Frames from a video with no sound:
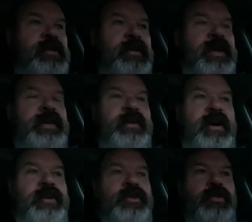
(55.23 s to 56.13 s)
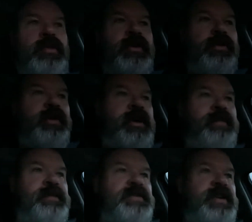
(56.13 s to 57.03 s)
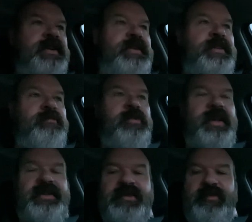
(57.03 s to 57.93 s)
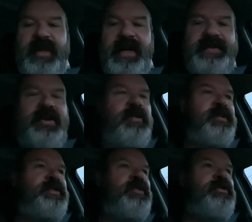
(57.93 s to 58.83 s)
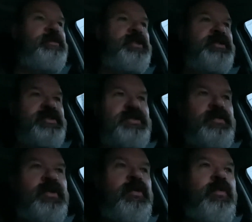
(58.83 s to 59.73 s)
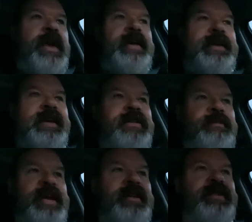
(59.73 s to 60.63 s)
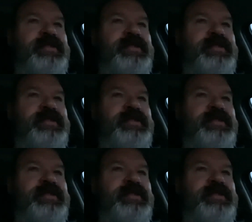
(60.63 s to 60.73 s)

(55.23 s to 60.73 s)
in Underworld, all of a sudden the blood supply is going to them and they're just awakening and making these